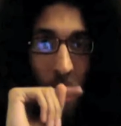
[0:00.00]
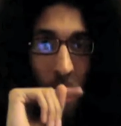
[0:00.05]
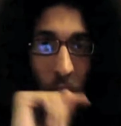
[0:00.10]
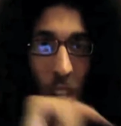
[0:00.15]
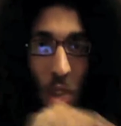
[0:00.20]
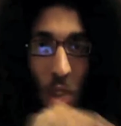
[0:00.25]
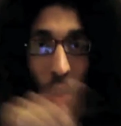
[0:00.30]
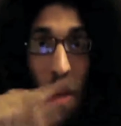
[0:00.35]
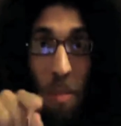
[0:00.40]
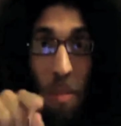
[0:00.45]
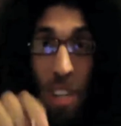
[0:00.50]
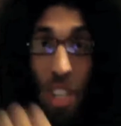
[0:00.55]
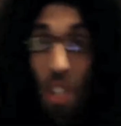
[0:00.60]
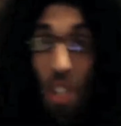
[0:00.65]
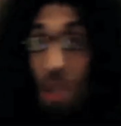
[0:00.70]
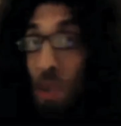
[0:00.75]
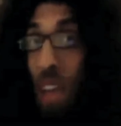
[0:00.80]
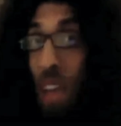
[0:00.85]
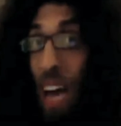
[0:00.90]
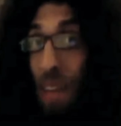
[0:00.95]
So I'm going to
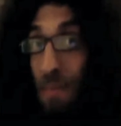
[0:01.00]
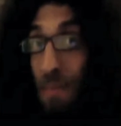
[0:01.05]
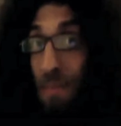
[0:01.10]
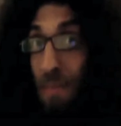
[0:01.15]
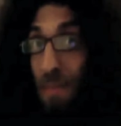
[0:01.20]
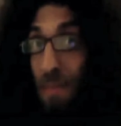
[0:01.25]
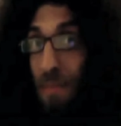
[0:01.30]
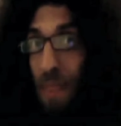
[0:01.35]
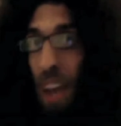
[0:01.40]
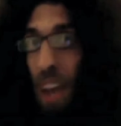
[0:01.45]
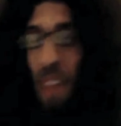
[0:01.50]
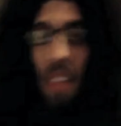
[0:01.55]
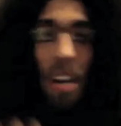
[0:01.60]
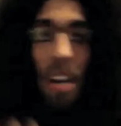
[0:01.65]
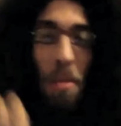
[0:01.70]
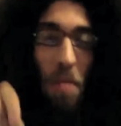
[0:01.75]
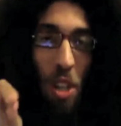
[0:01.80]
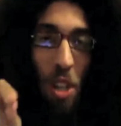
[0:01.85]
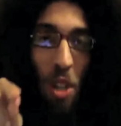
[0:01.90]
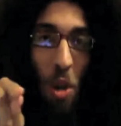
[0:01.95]
do that, and then
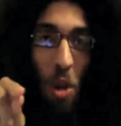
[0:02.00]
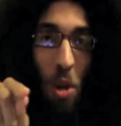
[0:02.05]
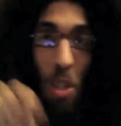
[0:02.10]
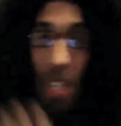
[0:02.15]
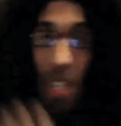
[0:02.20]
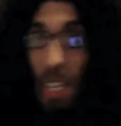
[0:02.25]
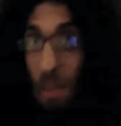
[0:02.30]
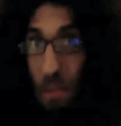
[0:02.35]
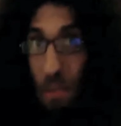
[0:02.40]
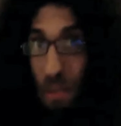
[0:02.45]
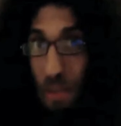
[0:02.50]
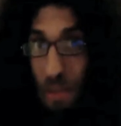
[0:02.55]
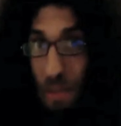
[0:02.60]
I'm going to go to sleep,